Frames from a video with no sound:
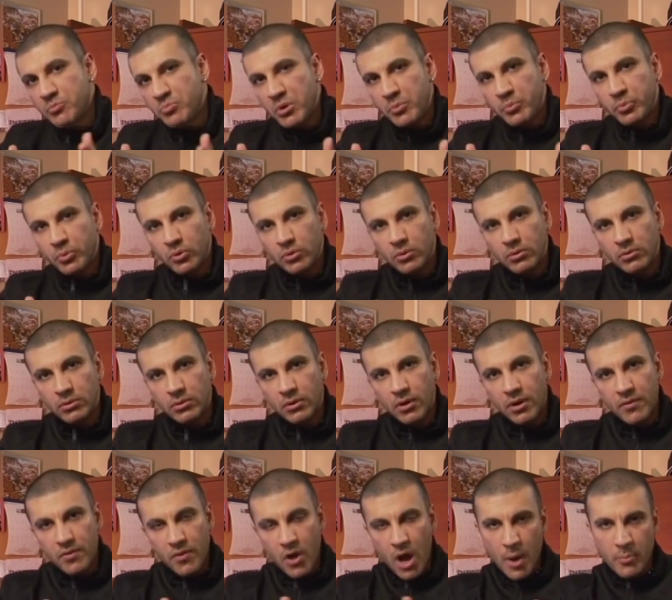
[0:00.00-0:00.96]
people
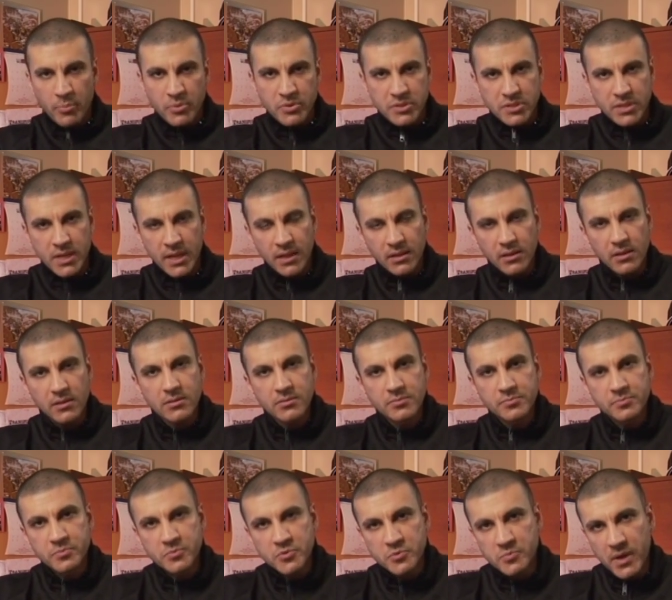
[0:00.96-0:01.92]
on the opposite end of the
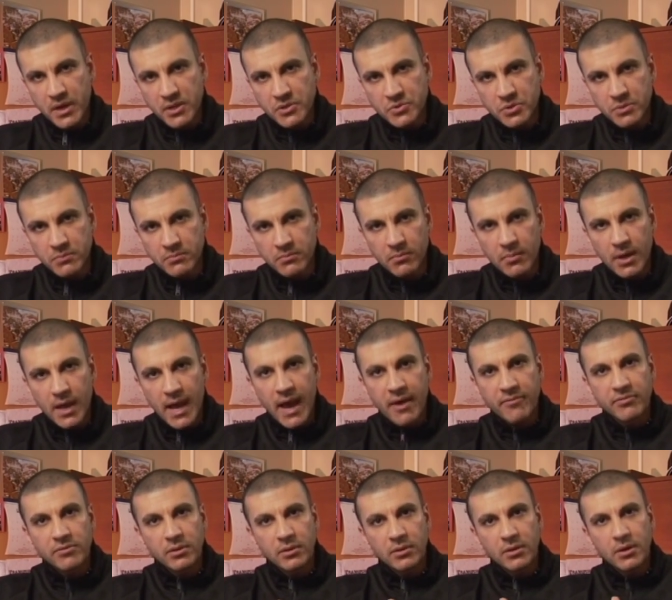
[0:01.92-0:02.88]
spectrum
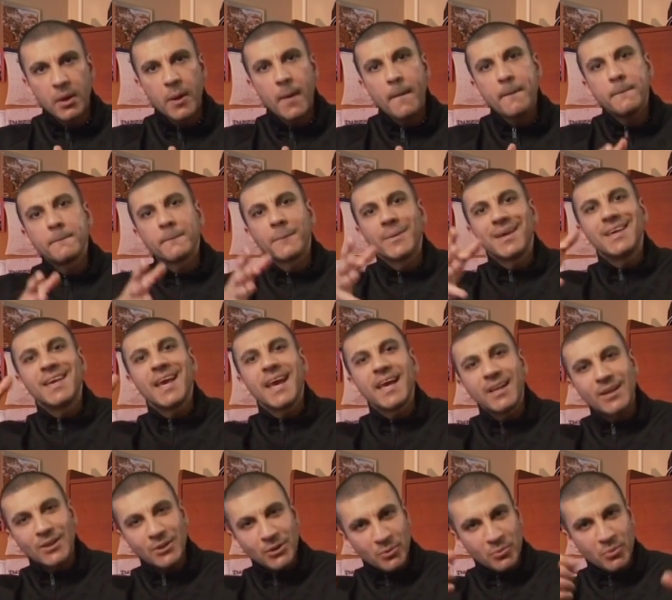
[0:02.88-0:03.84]
have to
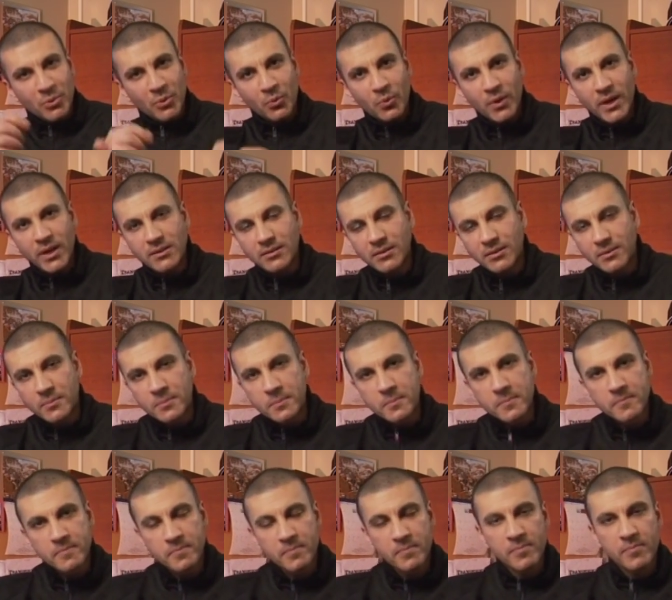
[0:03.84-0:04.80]
gain a little bit of weight
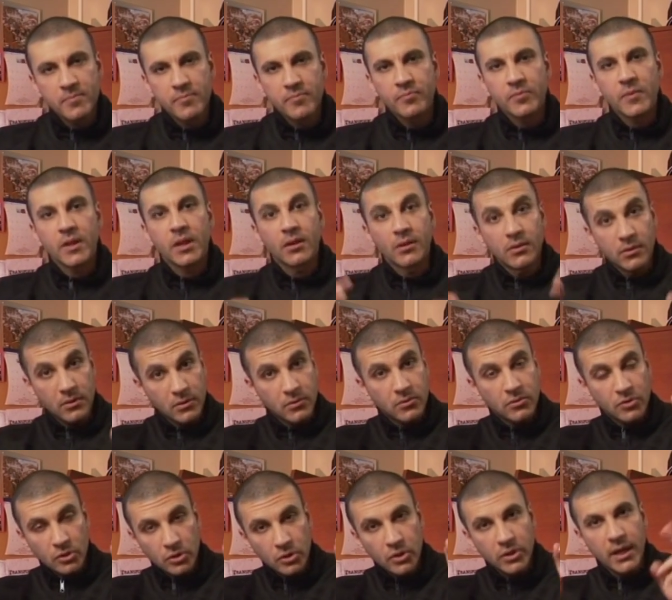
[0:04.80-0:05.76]

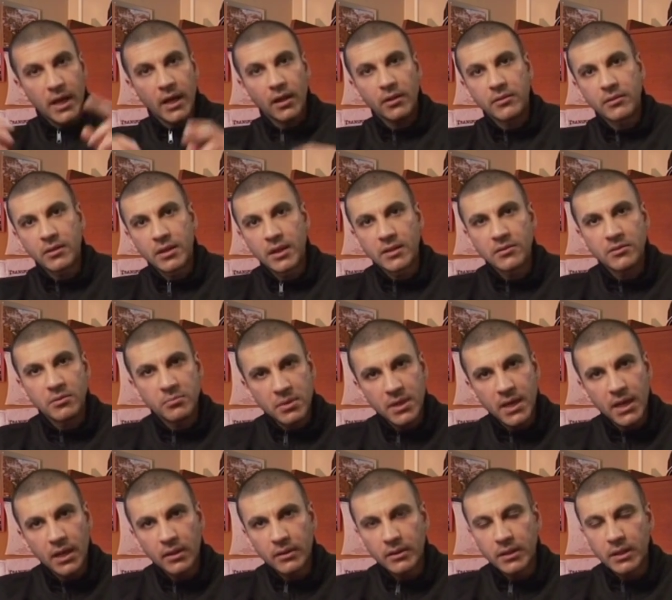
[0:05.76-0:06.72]
to look healthy and to be
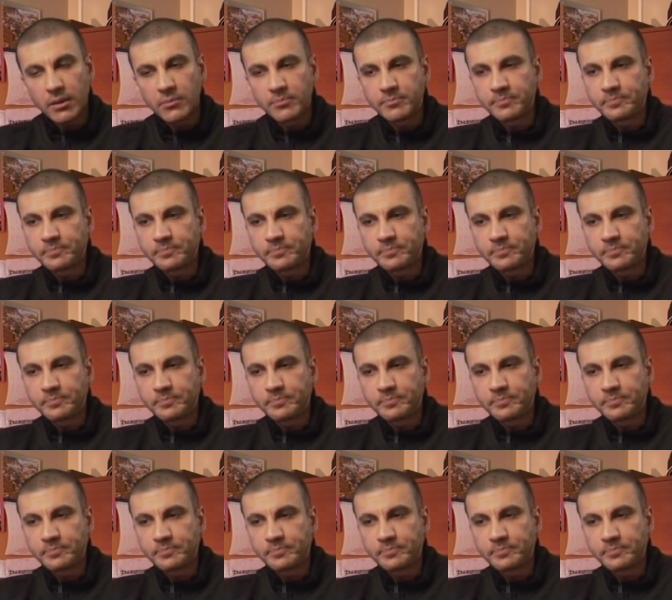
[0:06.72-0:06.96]
healthy.